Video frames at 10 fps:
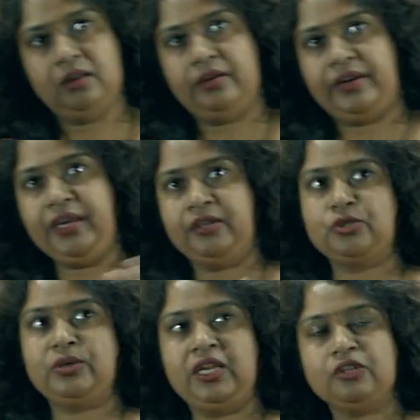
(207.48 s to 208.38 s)
right.
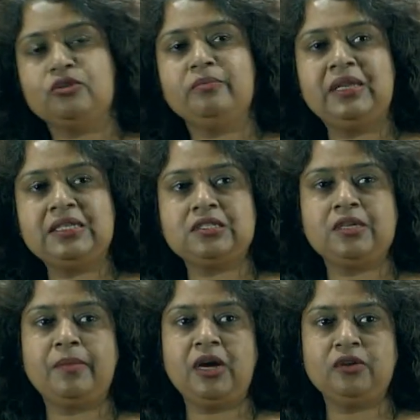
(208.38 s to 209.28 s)
So electron
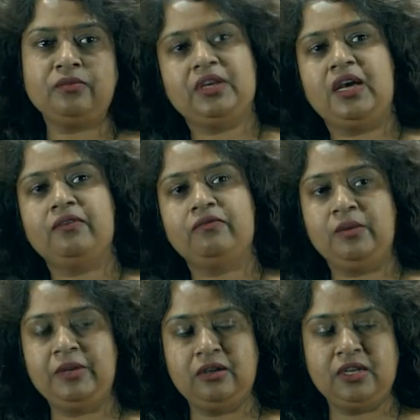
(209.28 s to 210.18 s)
ballistic part we will
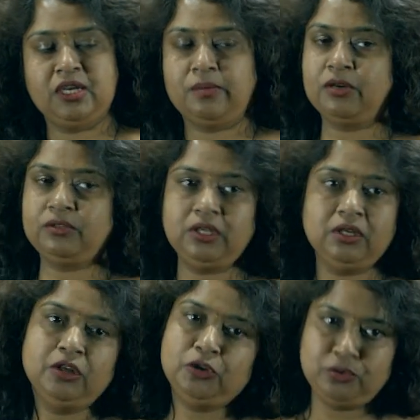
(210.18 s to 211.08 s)
be learning about the
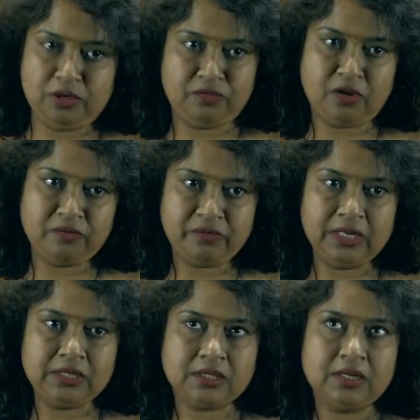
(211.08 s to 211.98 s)
uniform
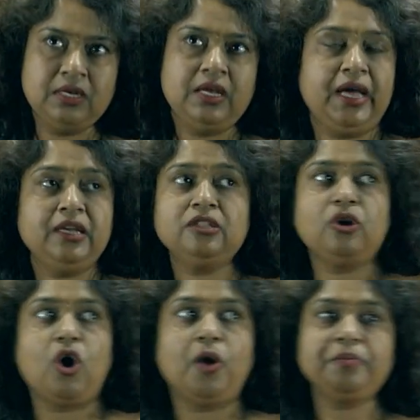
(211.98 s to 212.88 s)
fields, and in the
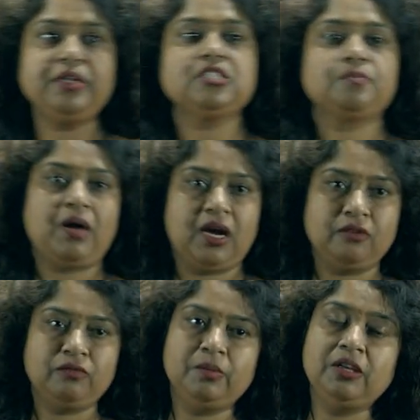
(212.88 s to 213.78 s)
optics part
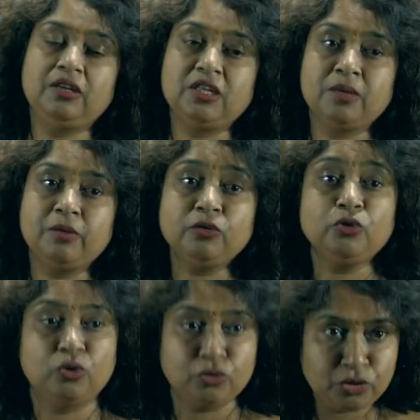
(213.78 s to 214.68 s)
we will be learning about
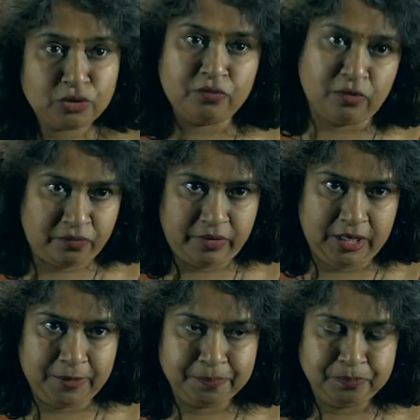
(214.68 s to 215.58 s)
non-uniform field.
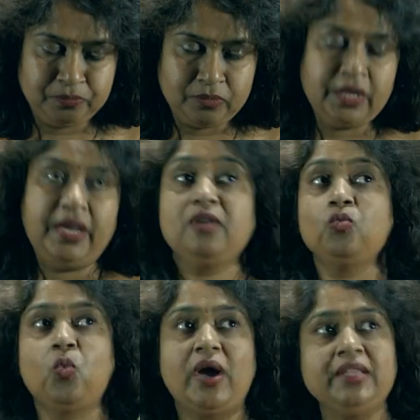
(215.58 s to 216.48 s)

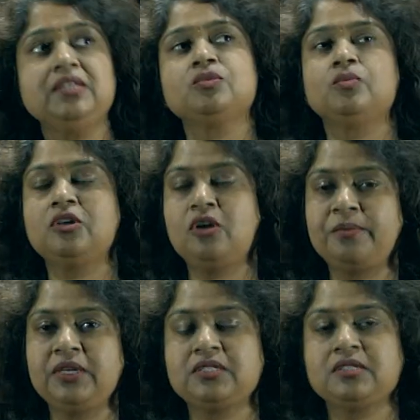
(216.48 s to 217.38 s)
And why this word
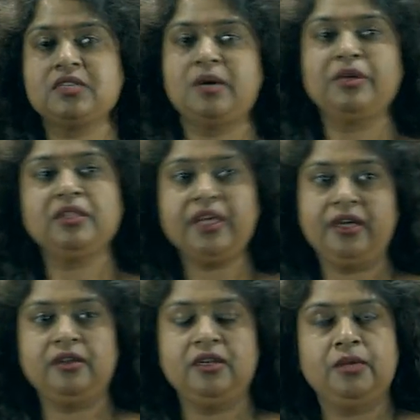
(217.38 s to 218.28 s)
optics is coming
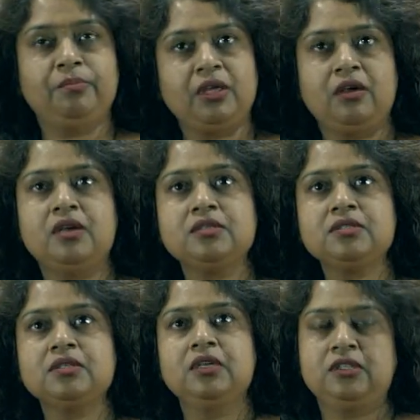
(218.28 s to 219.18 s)
there?
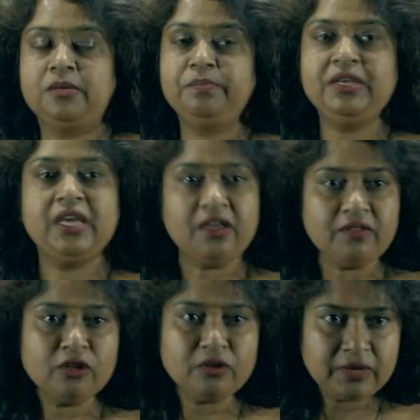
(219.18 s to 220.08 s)
Because the
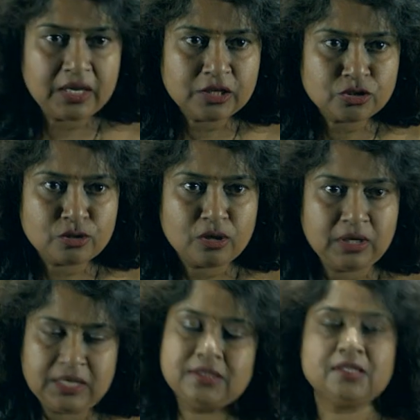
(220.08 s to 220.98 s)
behavior of electron
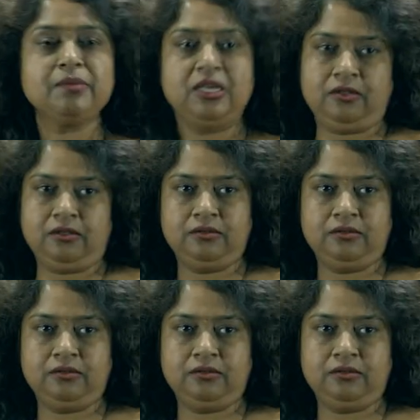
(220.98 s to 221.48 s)
is similar